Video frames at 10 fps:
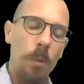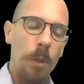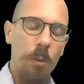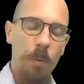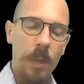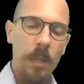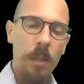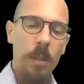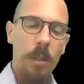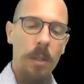which
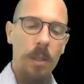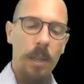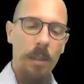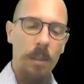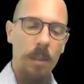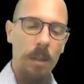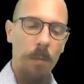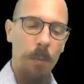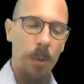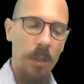means that
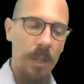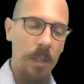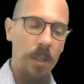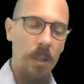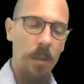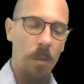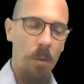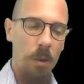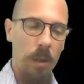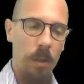predicting
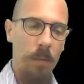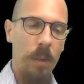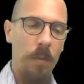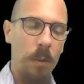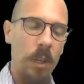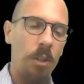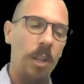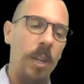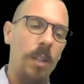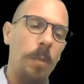or kind of
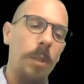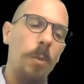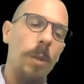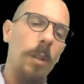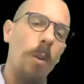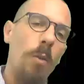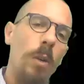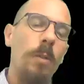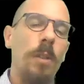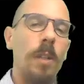differentiating between a
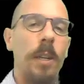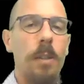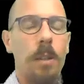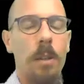go-around and